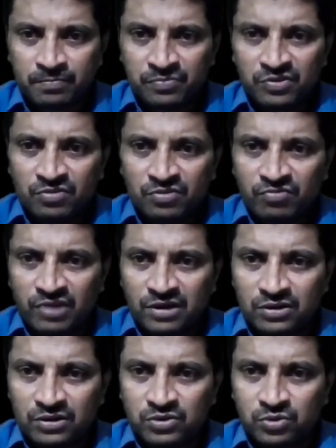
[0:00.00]
1,
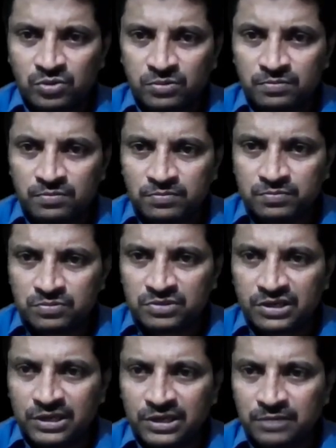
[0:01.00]
2,
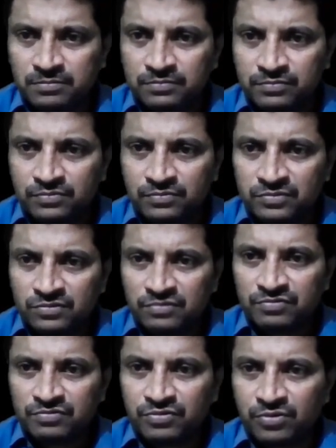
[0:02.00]
3,
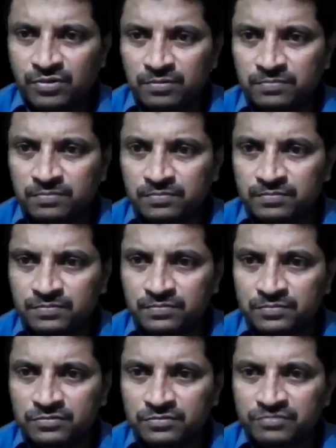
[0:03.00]
4,
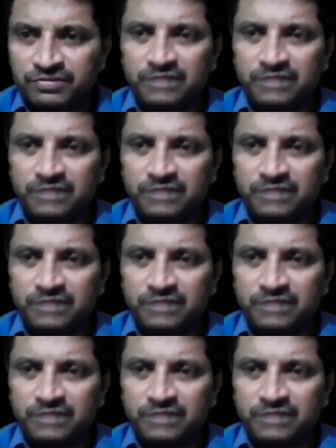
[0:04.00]
5.